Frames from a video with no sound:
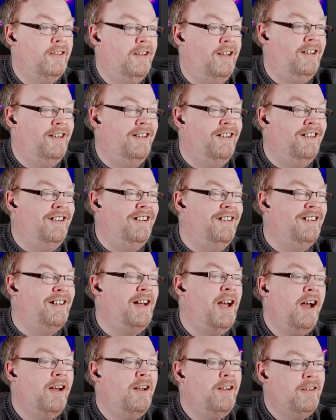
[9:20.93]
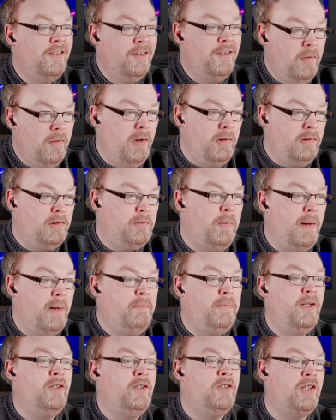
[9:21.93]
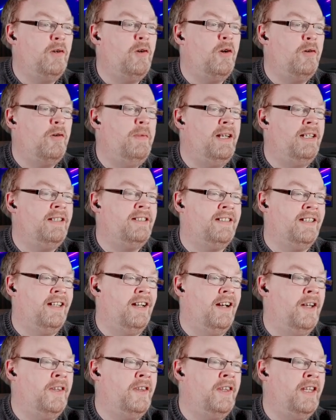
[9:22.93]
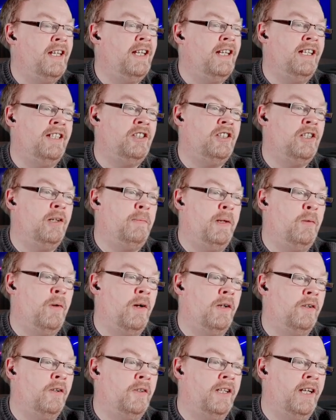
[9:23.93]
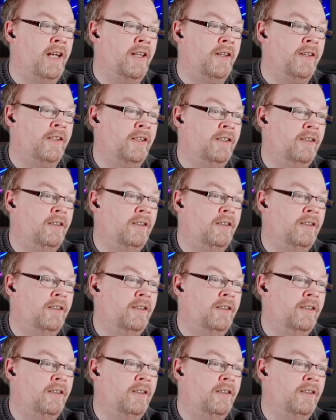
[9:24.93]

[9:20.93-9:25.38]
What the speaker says: But by Bluto or miss it, I think it should be one or the other.